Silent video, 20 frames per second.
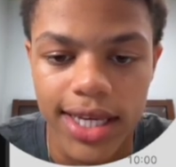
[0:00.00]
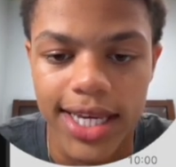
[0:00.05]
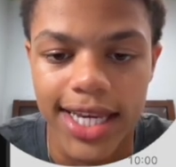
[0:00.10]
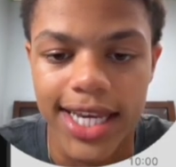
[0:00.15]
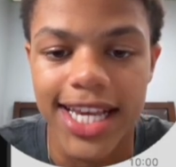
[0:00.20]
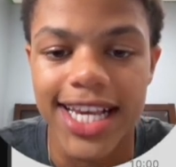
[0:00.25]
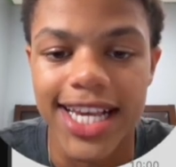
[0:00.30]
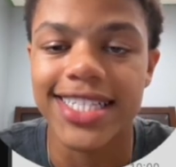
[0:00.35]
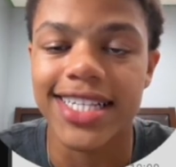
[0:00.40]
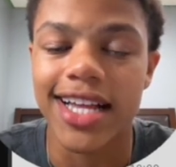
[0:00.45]

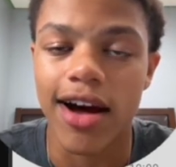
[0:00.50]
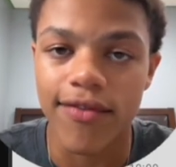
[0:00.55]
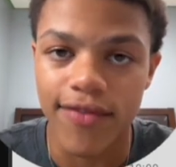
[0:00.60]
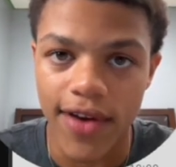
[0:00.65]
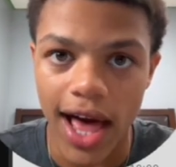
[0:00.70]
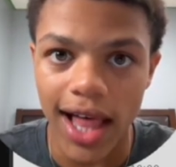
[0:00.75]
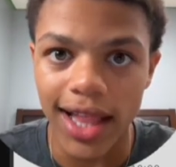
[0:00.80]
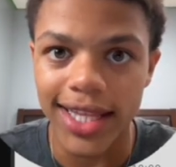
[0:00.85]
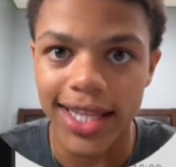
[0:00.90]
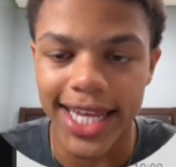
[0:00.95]
is now
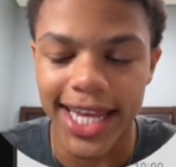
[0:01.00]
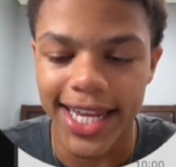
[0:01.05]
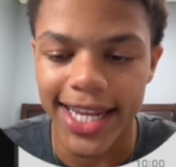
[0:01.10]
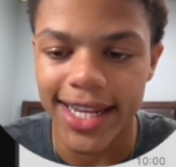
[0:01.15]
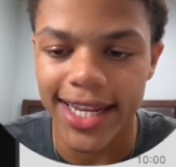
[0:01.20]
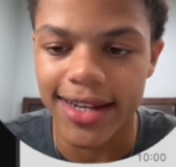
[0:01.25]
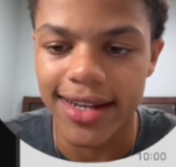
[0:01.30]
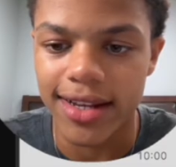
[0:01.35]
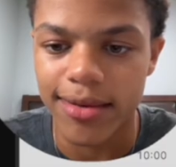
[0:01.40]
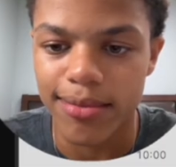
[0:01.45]

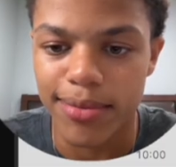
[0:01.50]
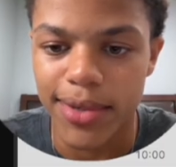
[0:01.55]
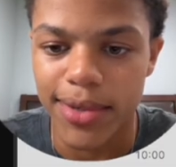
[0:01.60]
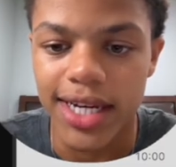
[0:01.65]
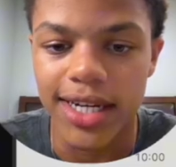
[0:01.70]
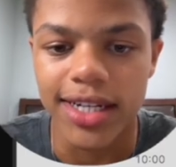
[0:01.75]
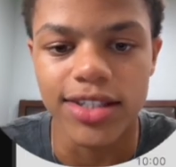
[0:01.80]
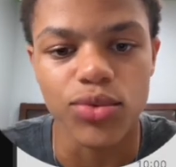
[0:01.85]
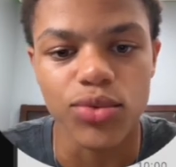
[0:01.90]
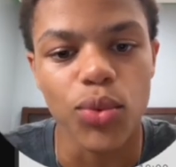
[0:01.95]
validated,
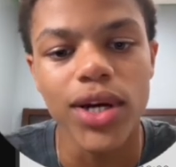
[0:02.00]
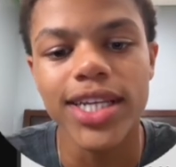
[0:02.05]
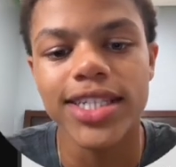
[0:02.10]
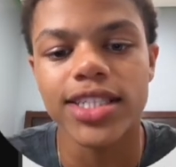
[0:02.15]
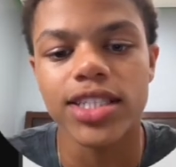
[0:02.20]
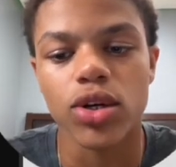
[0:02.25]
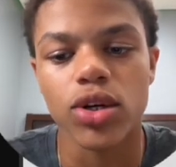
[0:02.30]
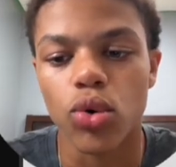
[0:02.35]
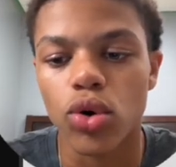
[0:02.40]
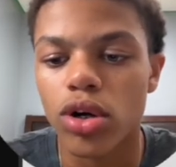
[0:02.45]
because what is
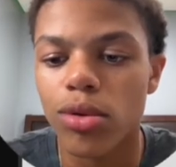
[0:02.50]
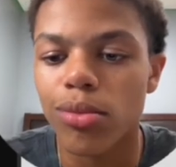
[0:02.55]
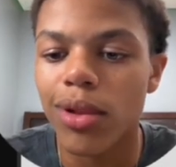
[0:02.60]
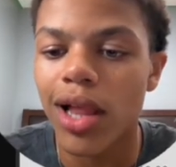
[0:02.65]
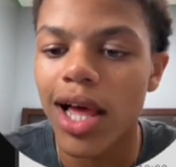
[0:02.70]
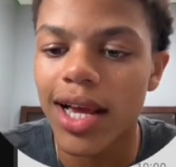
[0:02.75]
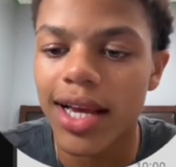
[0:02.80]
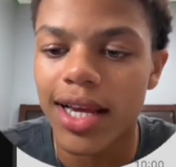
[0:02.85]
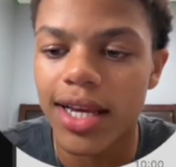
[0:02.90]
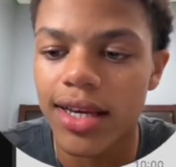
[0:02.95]
an order
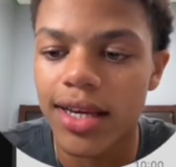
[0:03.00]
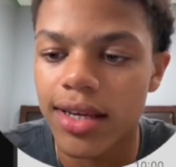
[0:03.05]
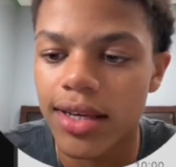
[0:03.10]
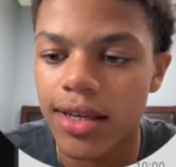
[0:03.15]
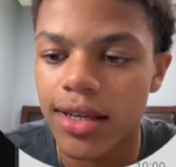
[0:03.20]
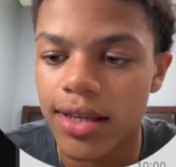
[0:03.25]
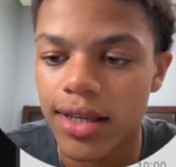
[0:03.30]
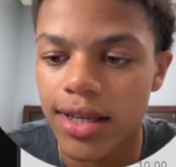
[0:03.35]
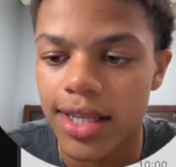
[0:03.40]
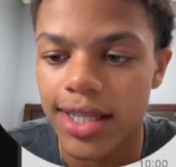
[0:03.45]
block?
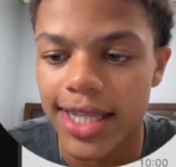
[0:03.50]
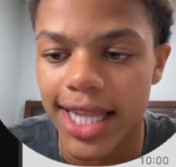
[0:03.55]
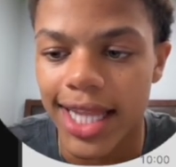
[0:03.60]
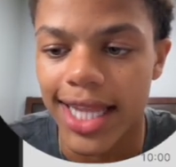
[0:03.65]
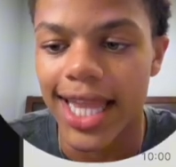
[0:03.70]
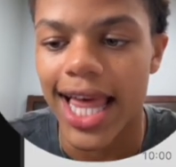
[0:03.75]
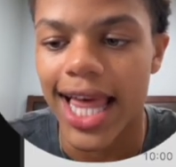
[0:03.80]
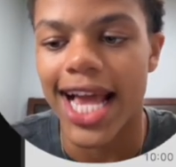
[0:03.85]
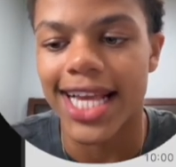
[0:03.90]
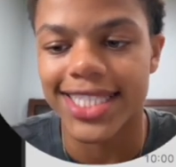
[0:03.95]
The
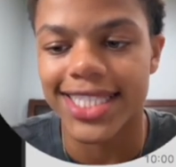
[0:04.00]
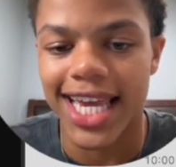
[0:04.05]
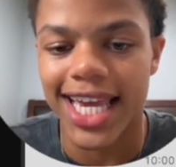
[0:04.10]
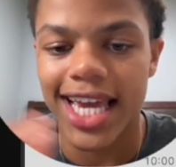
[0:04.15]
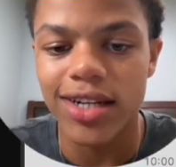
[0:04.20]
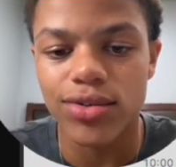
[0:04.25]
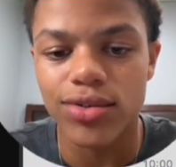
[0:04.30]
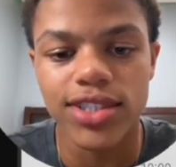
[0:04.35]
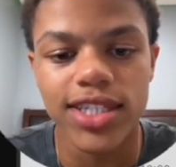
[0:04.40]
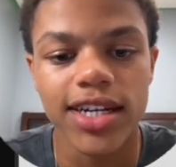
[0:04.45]
last
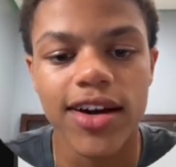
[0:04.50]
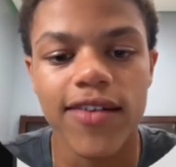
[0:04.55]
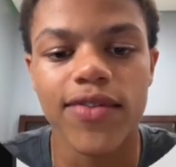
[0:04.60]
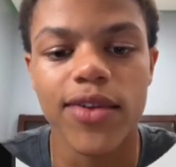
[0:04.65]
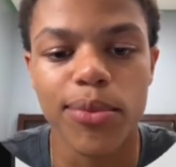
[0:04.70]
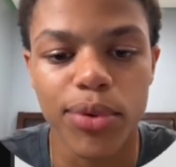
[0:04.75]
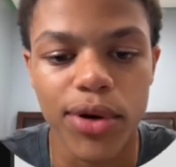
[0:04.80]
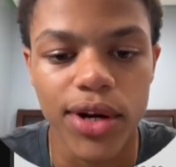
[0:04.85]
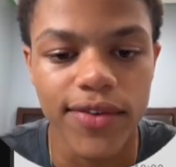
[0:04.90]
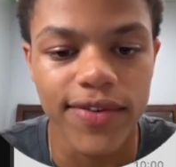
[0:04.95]
candlestick of the
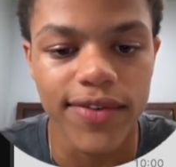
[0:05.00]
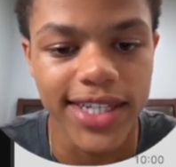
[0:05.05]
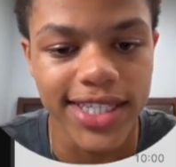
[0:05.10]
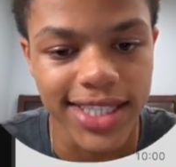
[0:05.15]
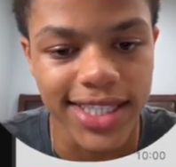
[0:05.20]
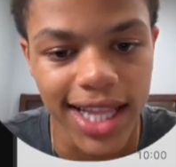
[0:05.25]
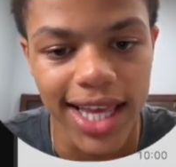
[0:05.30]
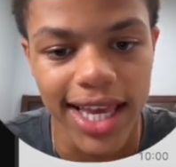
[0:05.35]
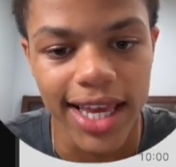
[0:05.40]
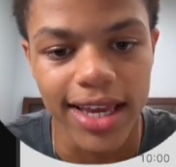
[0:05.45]
previous
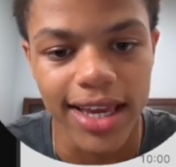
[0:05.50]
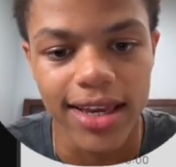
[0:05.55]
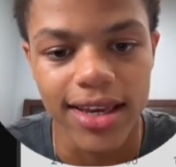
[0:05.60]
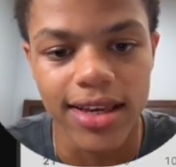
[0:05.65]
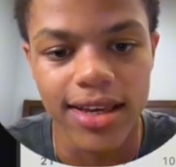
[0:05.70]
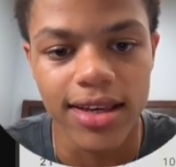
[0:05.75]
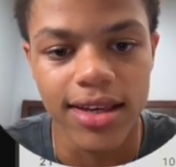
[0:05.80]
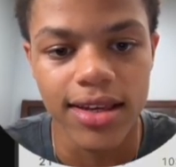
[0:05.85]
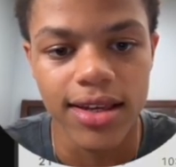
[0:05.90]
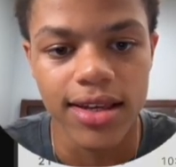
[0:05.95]
leg.
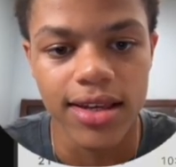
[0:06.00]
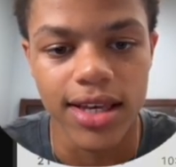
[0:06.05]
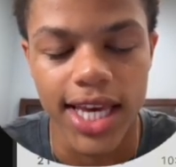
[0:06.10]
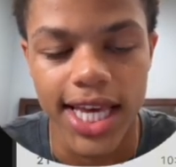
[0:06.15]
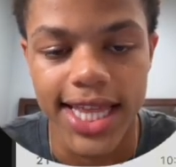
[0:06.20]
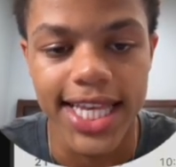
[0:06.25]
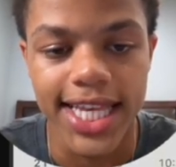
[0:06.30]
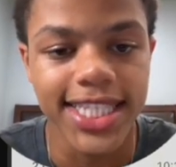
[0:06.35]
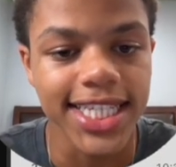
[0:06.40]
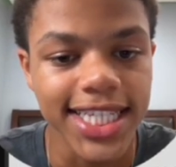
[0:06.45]

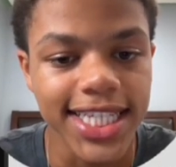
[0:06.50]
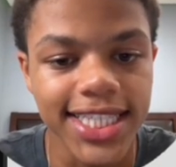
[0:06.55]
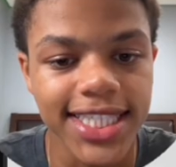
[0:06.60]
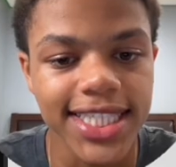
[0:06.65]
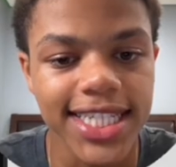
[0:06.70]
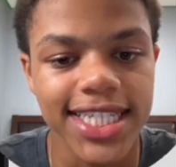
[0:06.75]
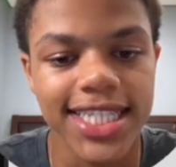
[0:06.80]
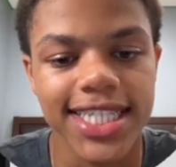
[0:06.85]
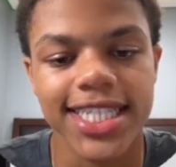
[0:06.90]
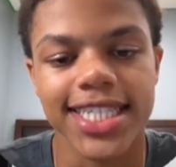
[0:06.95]
In this
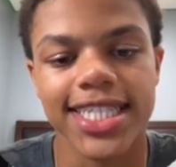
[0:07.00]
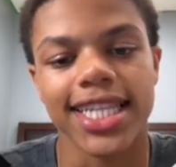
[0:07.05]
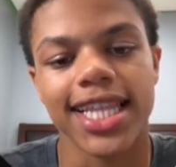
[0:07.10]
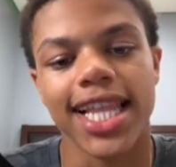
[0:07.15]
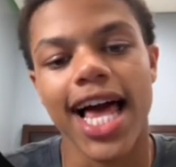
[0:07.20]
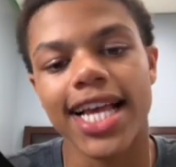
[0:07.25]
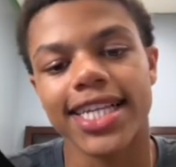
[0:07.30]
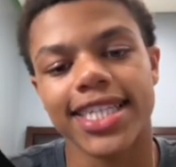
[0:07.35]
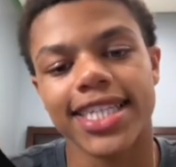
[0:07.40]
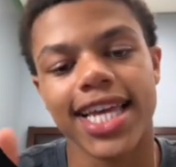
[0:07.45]
instance, it's the
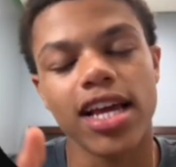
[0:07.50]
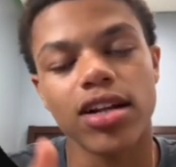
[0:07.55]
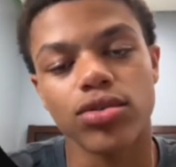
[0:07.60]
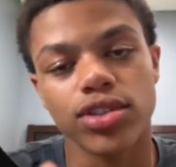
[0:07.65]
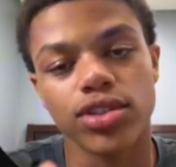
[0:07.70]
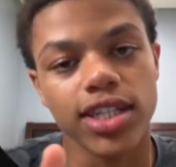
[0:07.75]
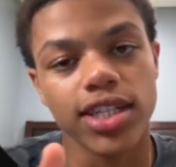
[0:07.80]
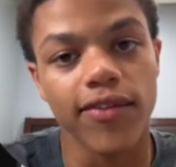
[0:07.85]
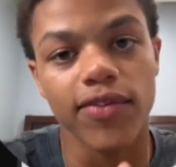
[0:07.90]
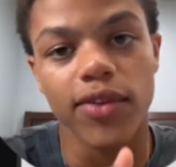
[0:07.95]
last
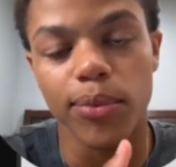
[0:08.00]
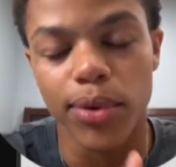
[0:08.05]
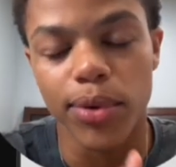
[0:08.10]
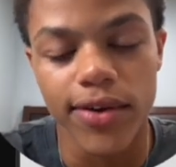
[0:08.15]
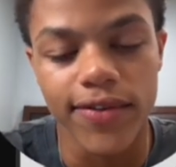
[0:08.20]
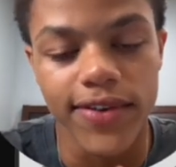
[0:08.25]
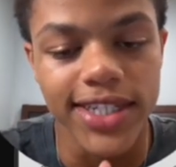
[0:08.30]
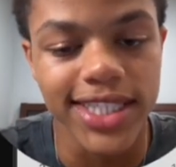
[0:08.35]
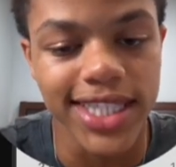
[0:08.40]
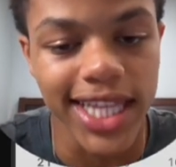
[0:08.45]
candlestick of the
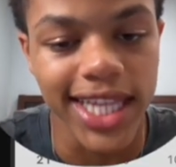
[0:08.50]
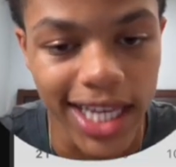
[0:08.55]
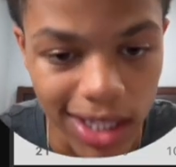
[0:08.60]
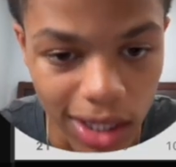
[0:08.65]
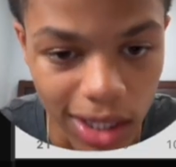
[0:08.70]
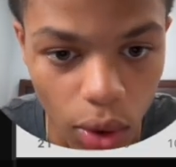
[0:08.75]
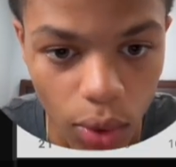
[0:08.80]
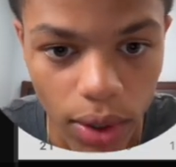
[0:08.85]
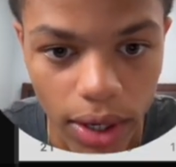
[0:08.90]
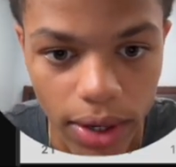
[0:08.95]
previous leg
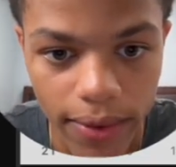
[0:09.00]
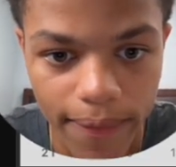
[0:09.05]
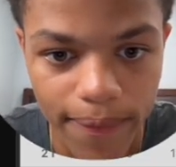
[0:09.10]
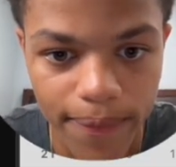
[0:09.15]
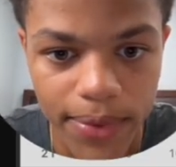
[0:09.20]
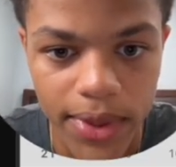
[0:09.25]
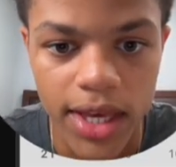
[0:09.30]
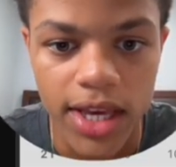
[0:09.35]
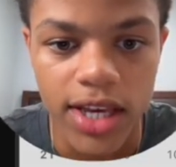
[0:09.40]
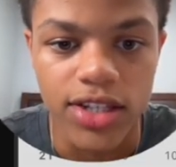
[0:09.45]
lower.
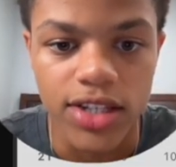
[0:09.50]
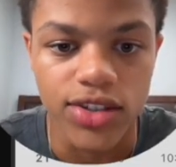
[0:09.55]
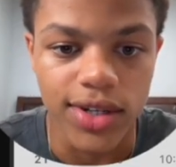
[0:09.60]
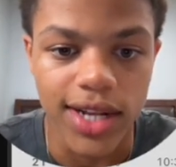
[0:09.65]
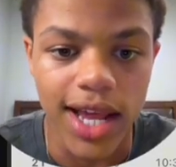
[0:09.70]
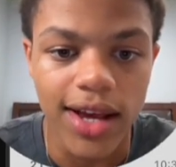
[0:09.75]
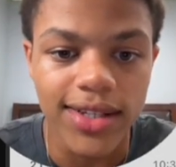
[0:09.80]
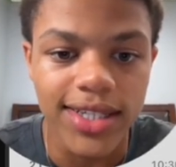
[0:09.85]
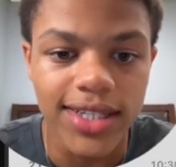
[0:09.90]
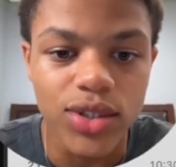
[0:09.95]
So
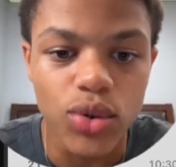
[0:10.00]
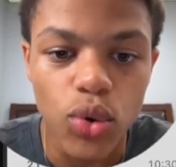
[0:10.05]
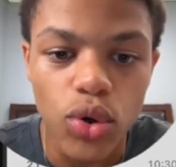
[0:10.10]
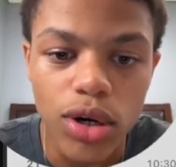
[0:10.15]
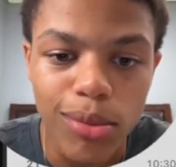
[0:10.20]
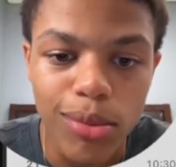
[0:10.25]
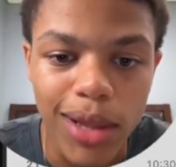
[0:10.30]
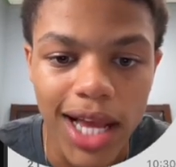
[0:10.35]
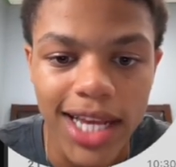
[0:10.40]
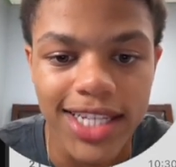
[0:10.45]
now this order
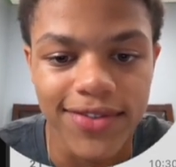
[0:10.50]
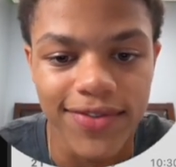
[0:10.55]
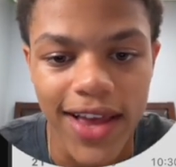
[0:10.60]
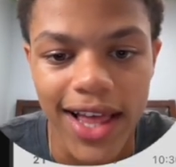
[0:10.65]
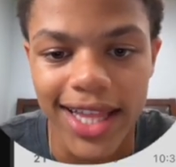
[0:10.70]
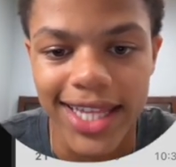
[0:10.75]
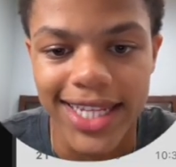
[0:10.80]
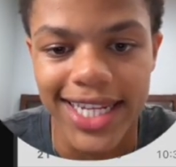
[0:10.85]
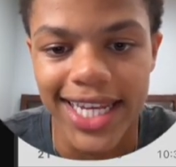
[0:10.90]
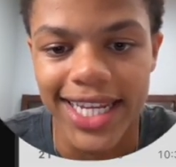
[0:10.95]
block is
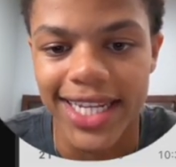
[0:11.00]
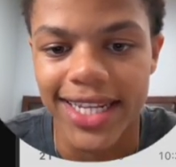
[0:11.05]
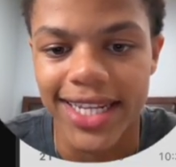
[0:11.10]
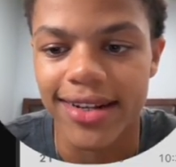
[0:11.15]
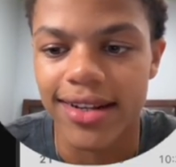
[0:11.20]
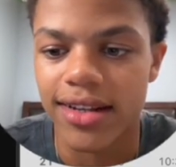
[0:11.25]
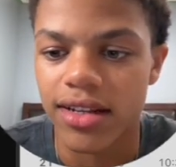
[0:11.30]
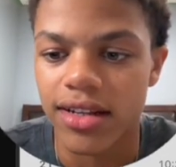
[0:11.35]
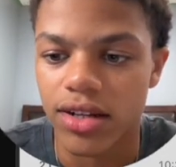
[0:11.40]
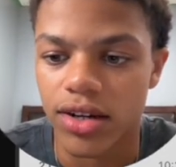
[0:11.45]
validated.
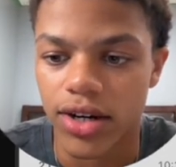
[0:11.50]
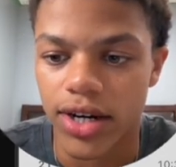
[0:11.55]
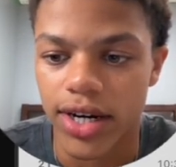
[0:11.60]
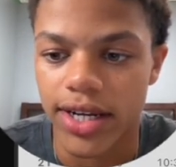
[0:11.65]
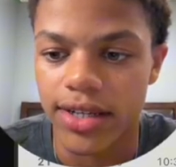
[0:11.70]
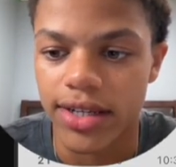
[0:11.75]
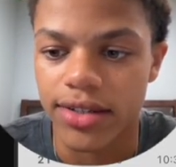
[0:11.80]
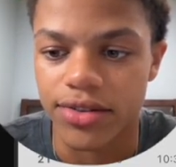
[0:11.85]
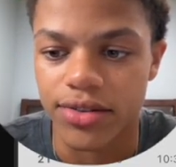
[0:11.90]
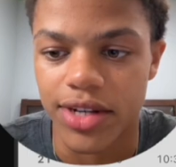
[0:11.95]
All
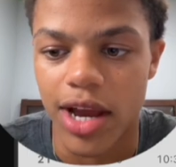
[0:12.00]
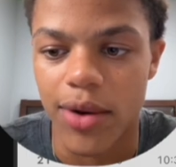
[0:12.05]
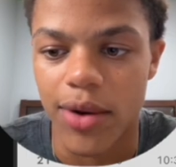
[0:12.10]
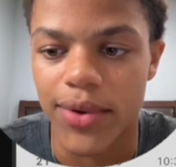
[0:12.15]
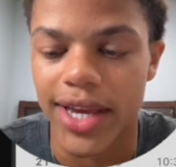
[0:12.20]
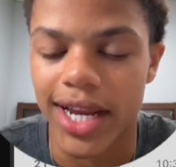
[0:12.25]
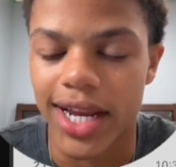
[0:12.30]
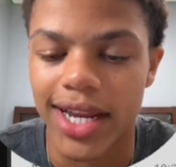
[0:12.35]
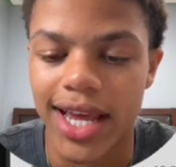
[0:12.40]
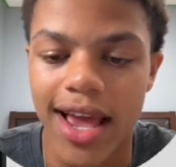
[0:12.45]
right, so now we
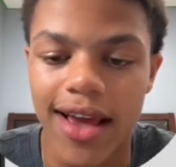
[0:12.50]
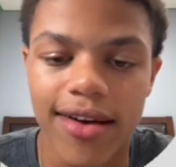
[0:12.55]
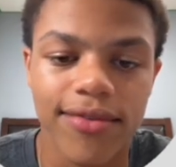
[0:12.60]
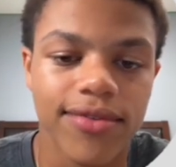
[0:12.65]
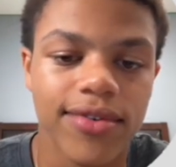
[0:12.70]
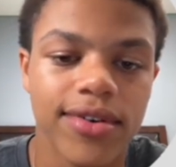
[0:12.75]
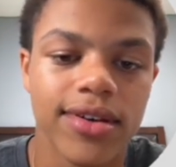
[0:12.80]
kind of have